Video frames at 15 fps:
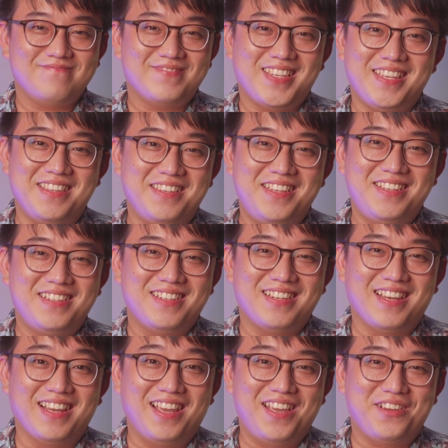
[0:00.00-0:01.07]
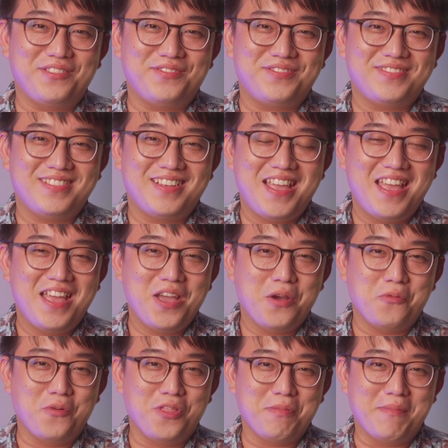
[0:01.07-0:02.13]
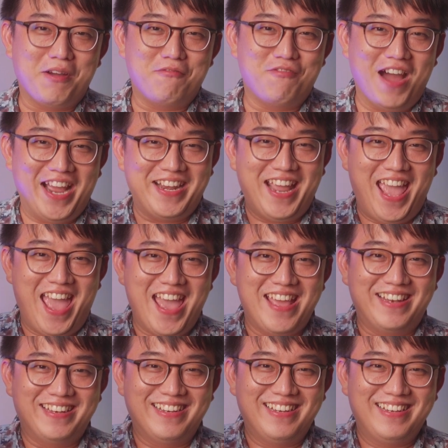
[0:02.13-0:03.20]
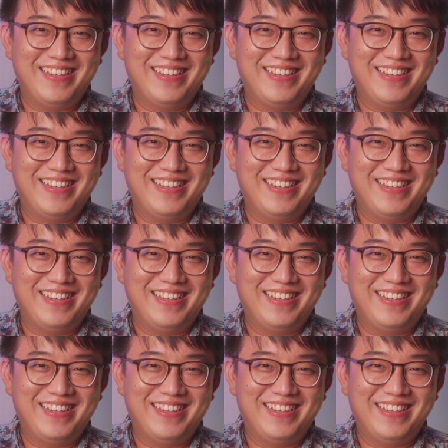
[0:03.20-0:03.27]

Indeed, I have. With my right hand.